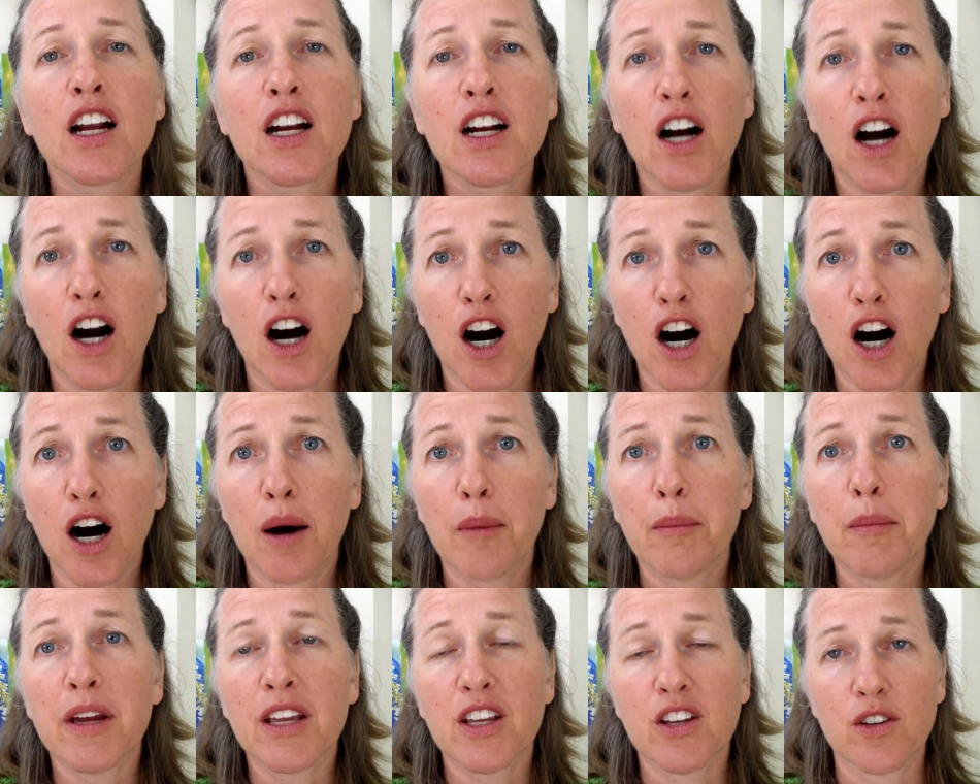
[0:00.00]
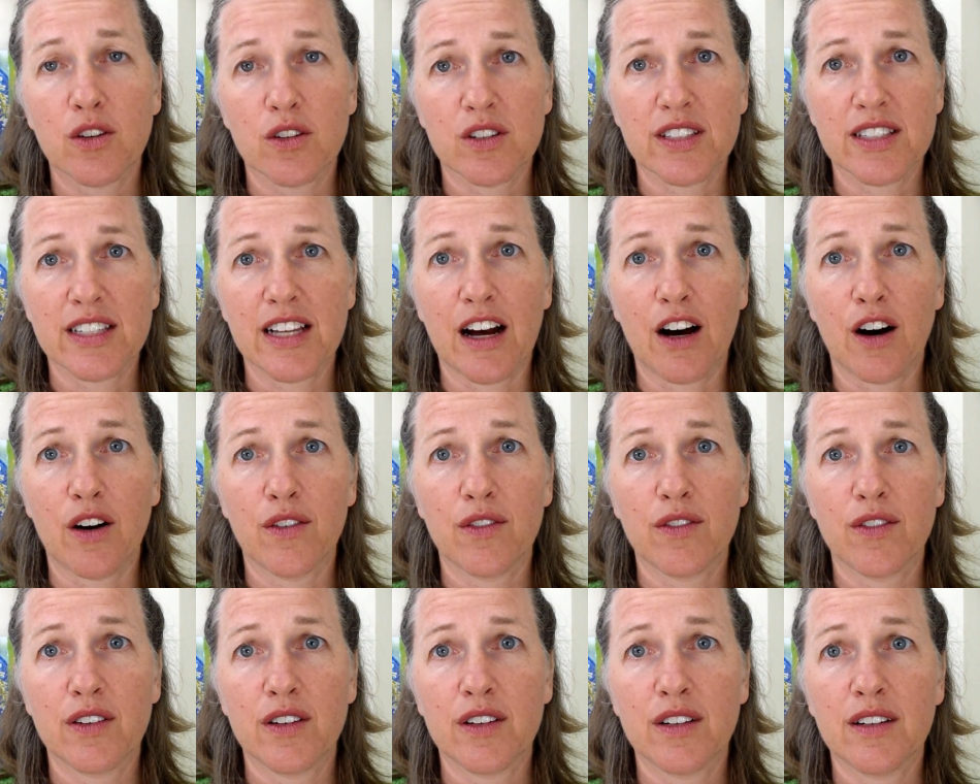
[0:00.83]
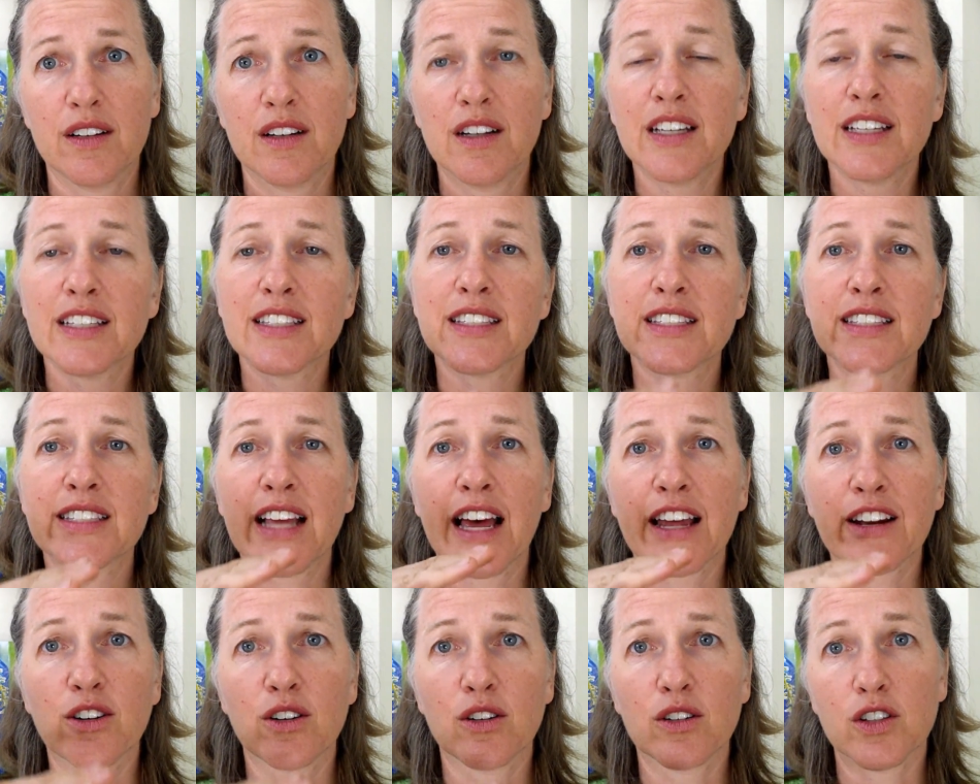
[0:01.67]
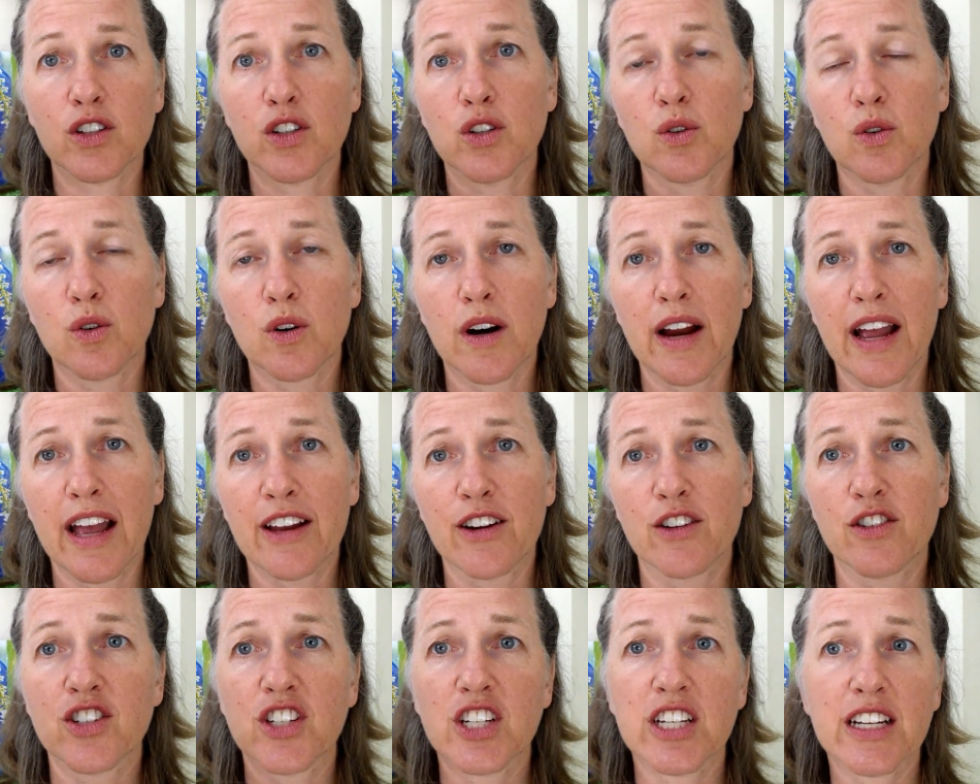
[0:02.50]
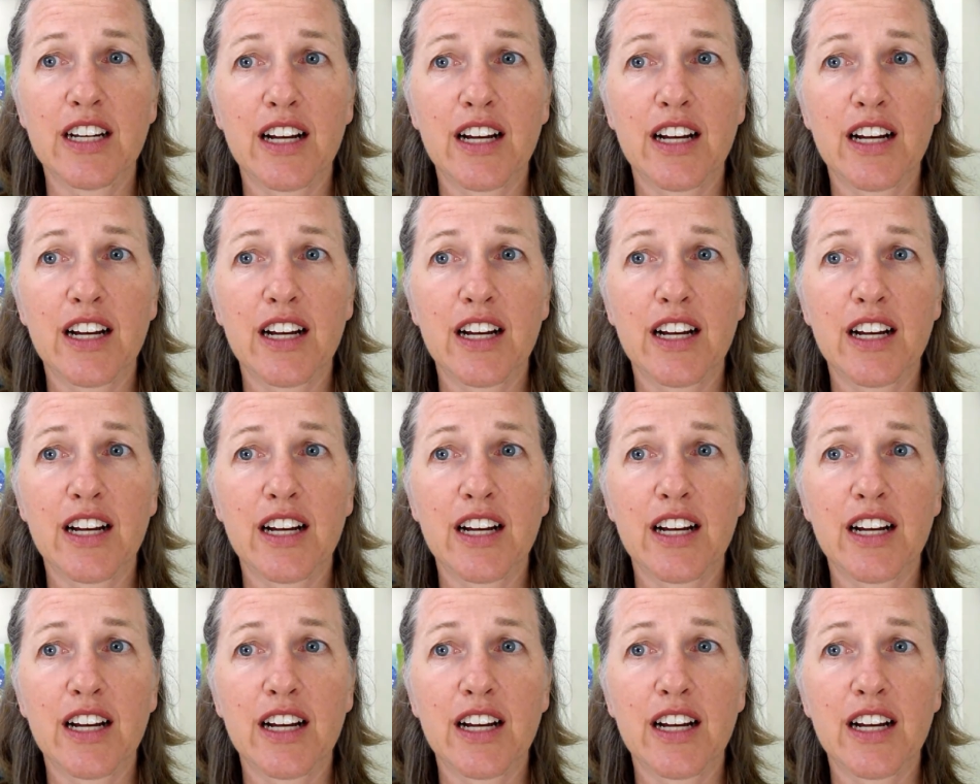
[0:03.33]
Calm yourself. Settle your energy.